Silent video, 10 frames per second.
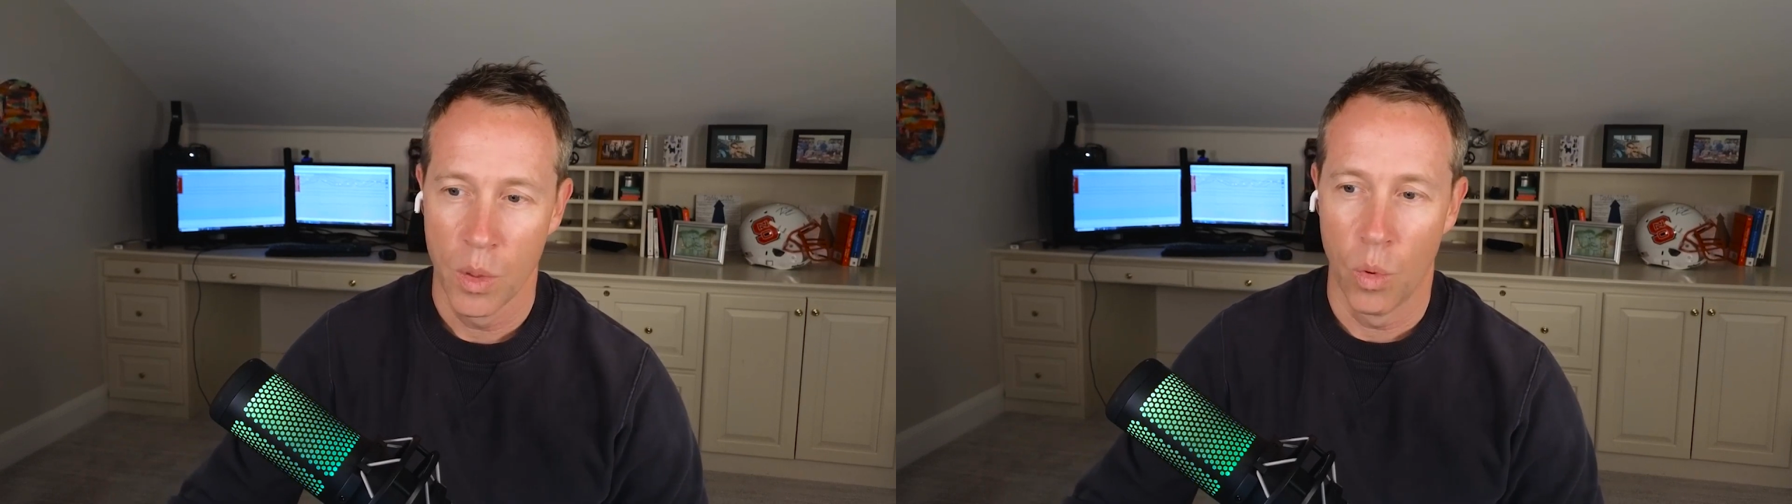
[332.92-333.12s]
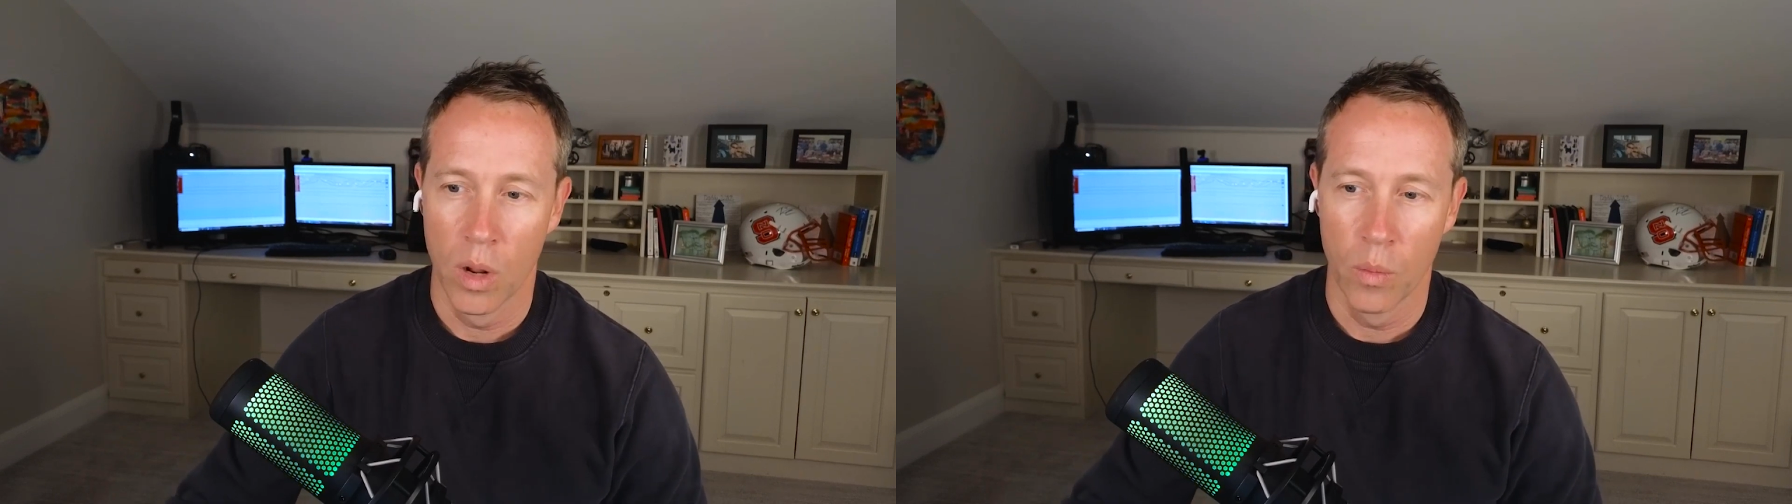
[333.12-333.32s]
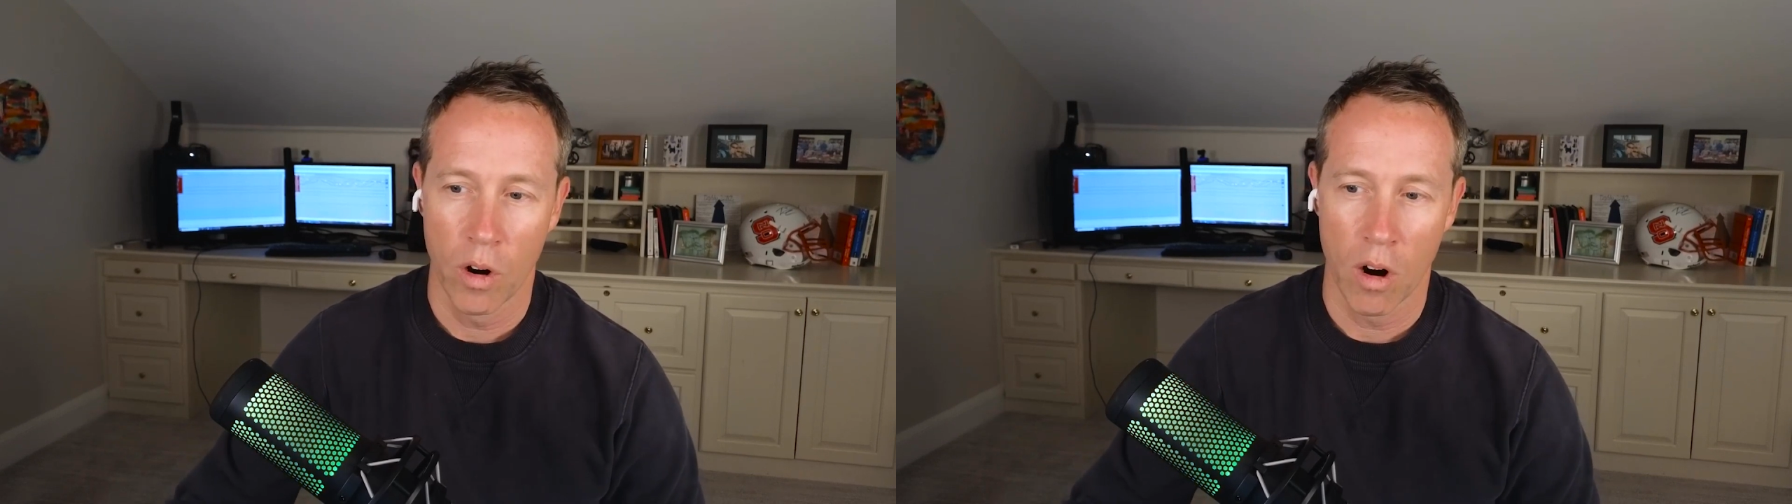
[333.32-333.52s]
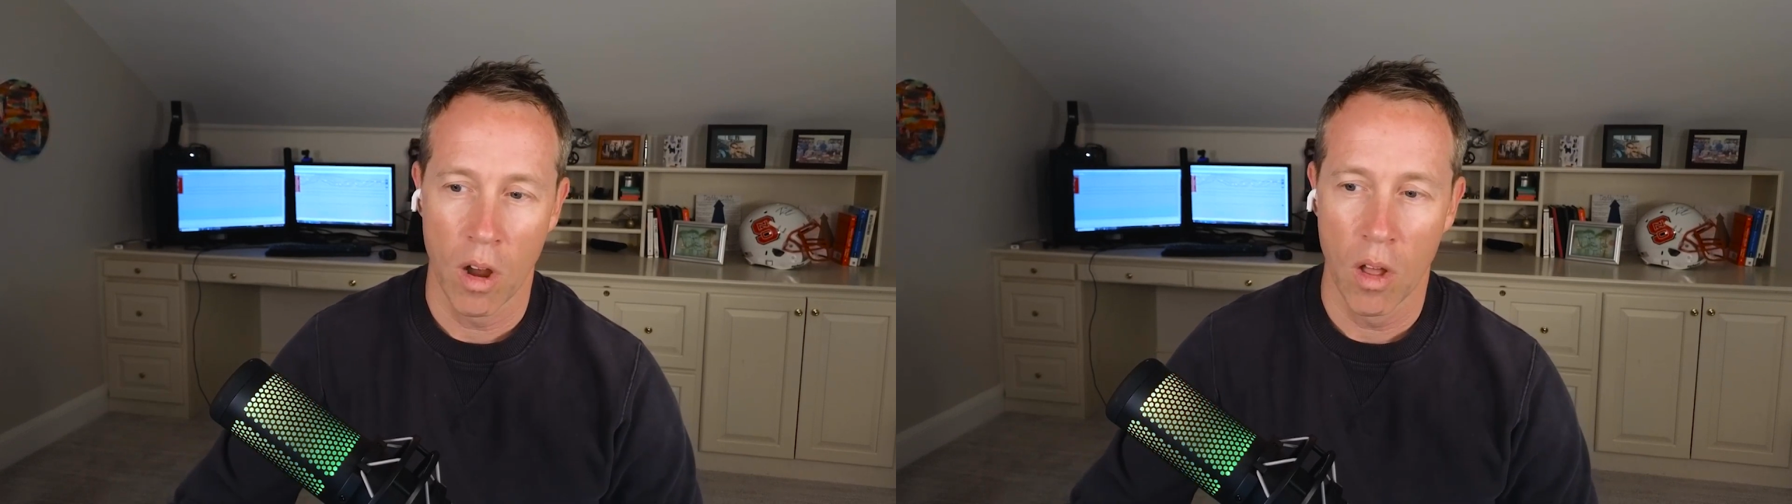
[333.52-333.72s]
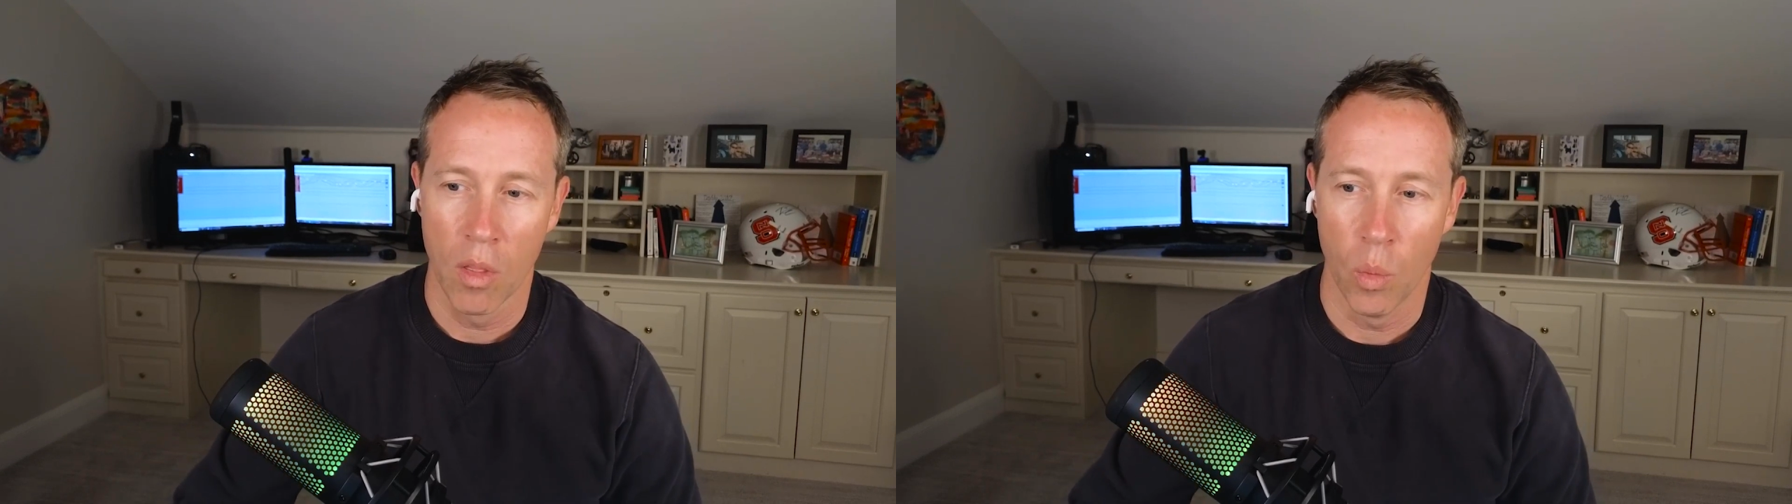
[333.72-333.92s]
the one where
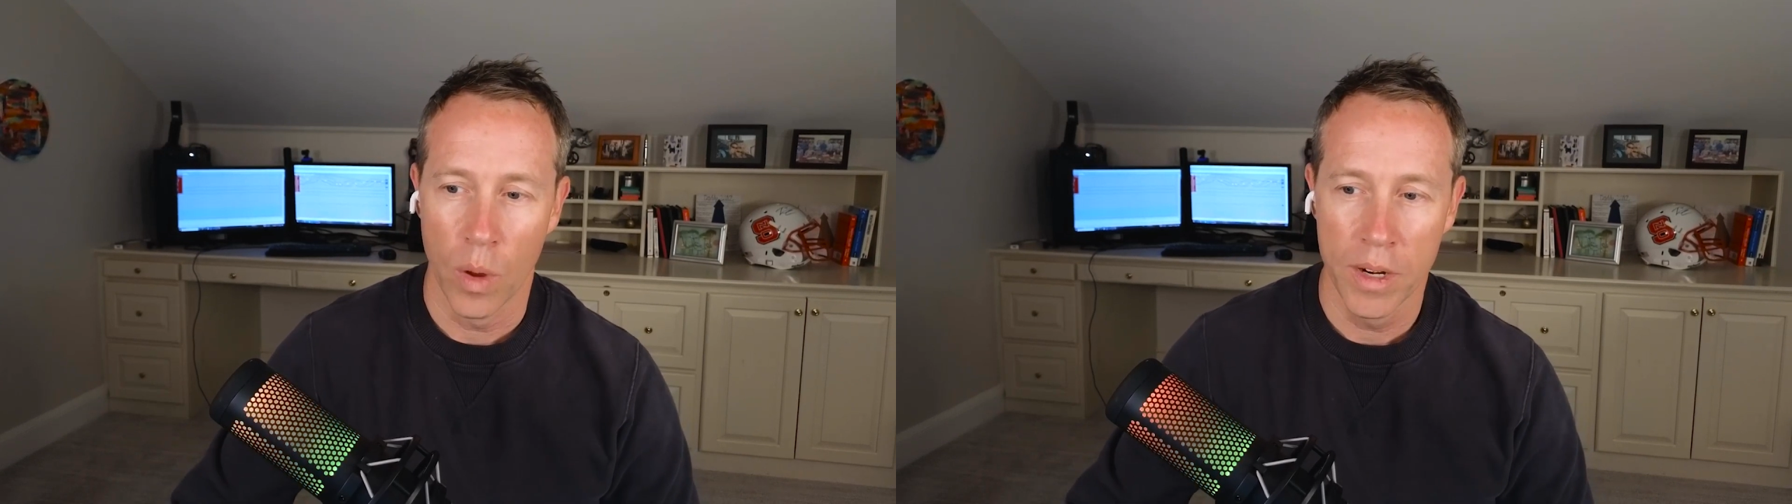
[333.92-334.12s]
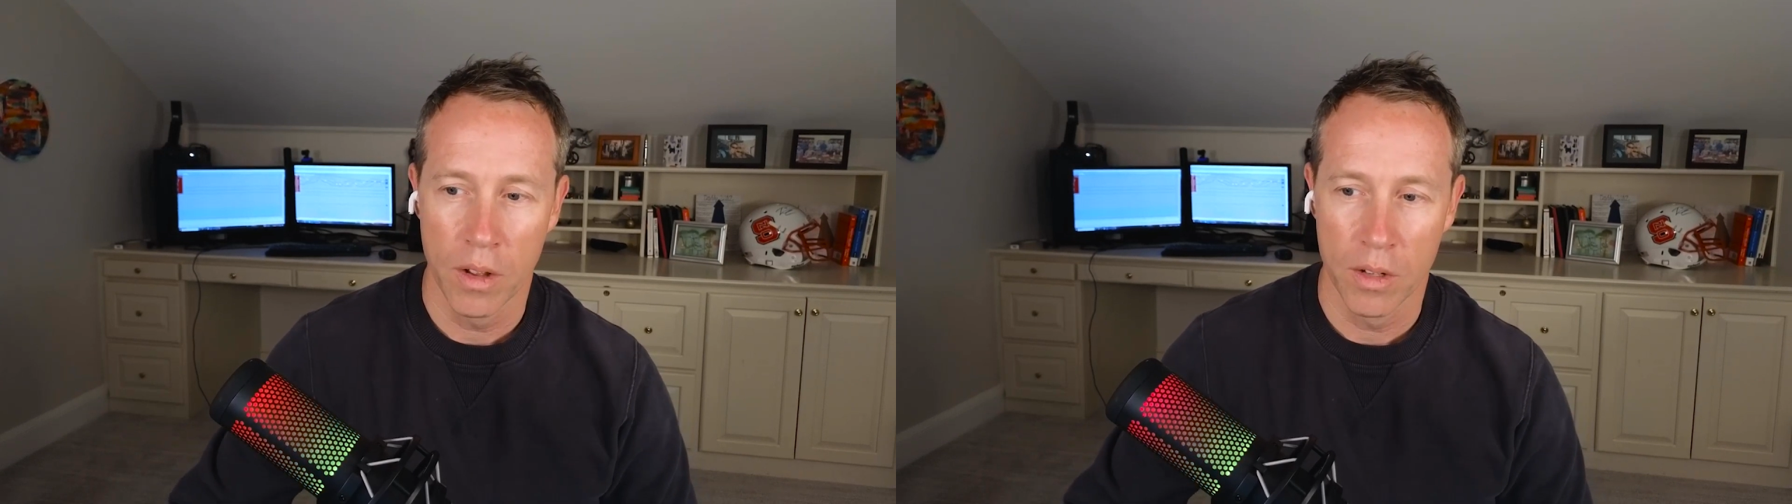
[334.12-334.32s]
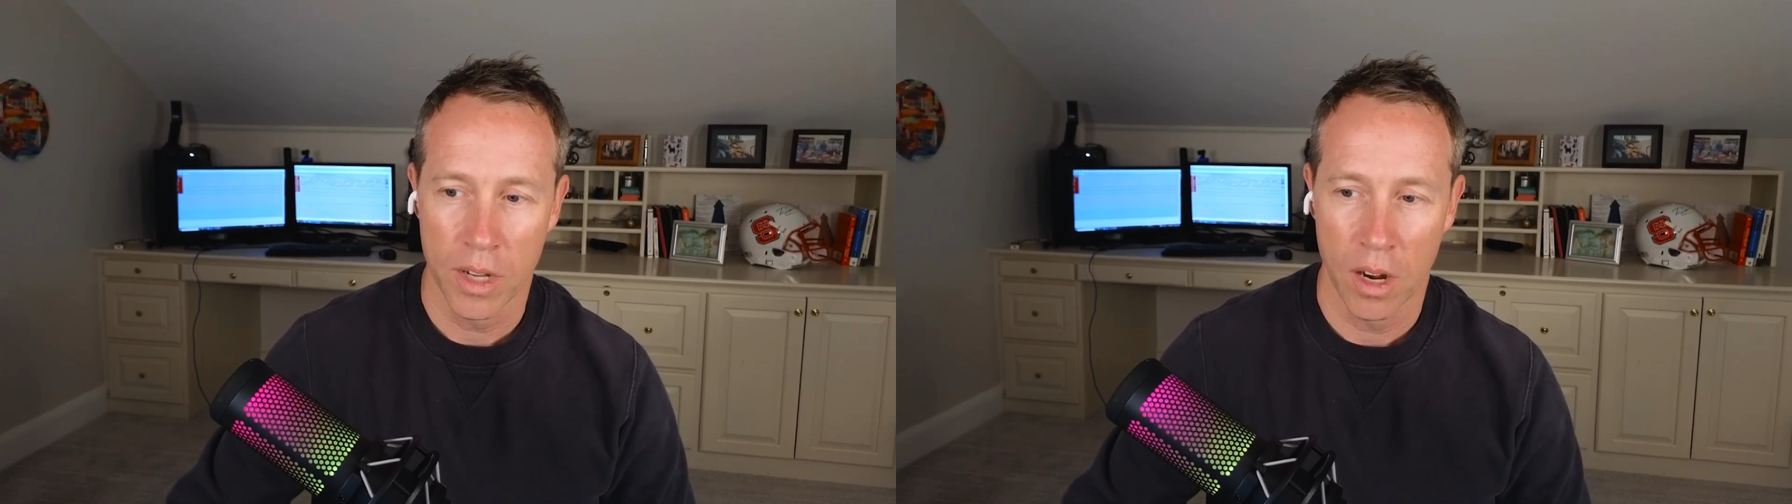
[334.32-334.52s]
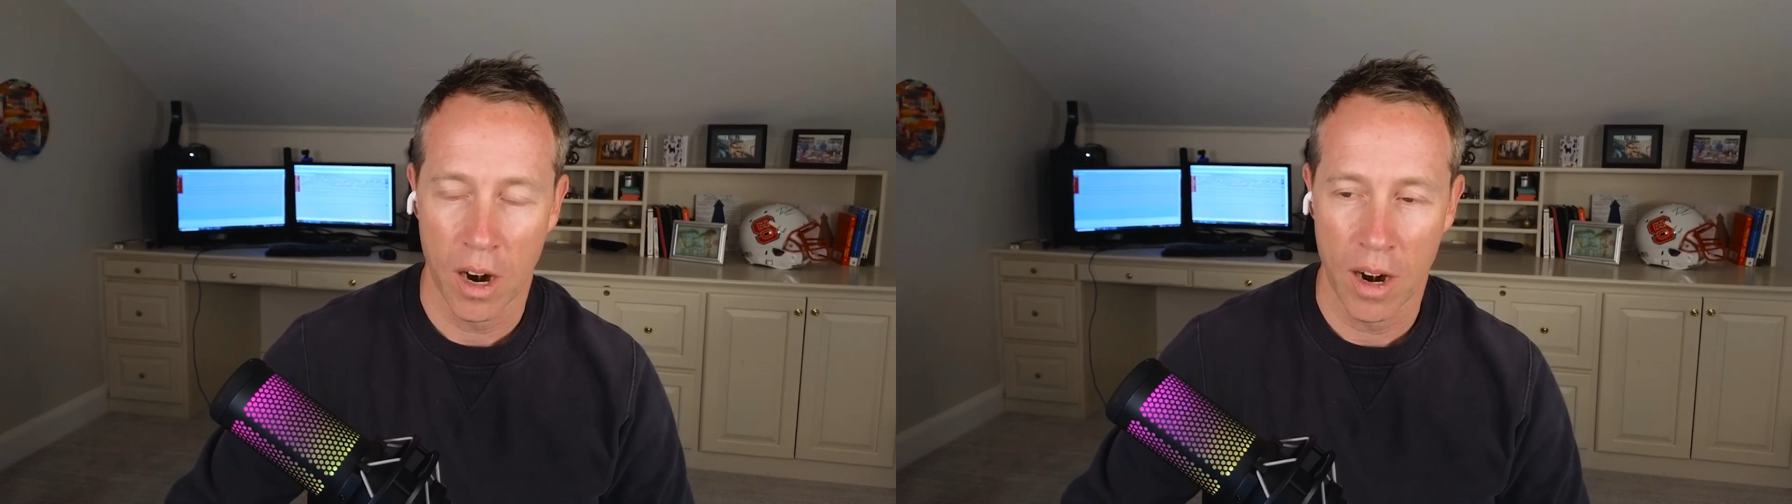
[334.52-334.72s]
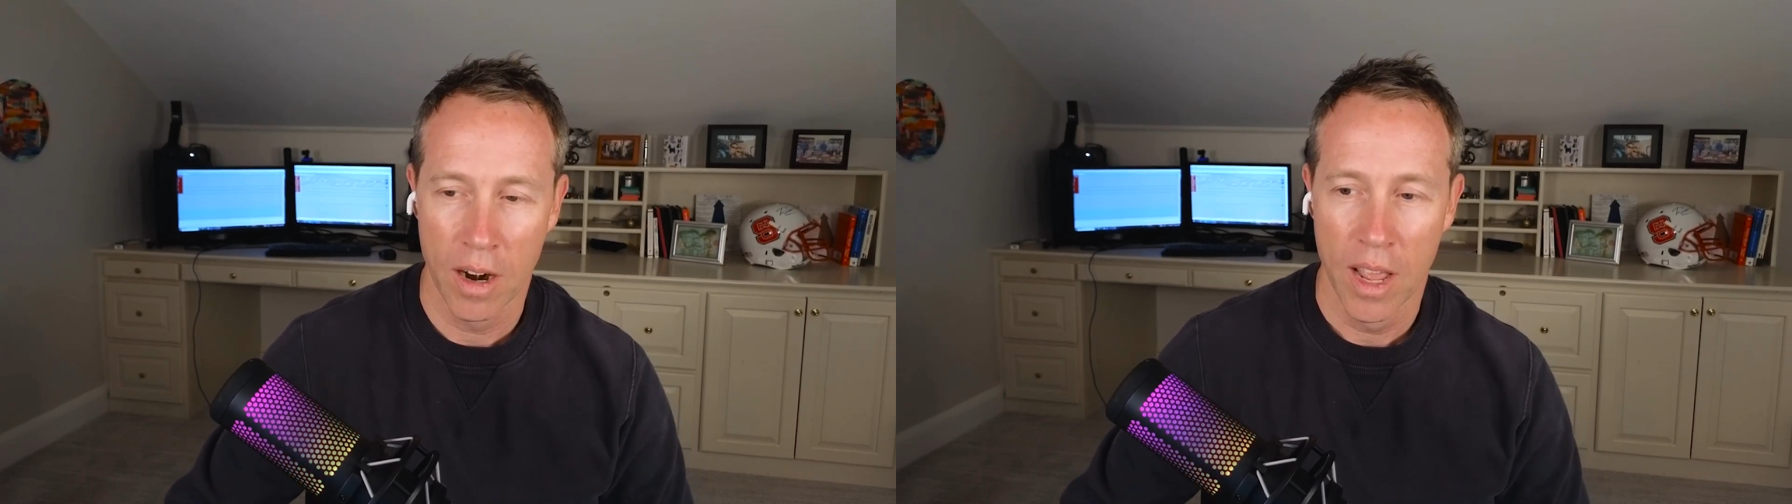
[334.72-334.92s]
all the windows
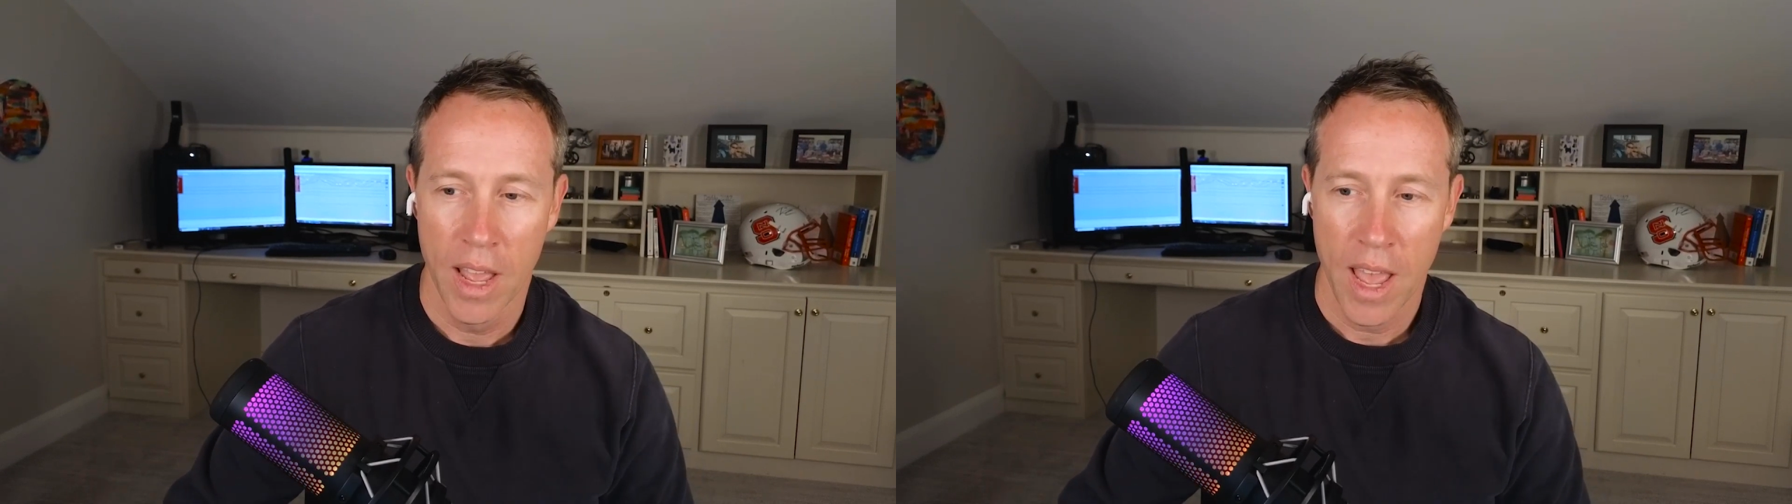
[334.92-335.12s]
are,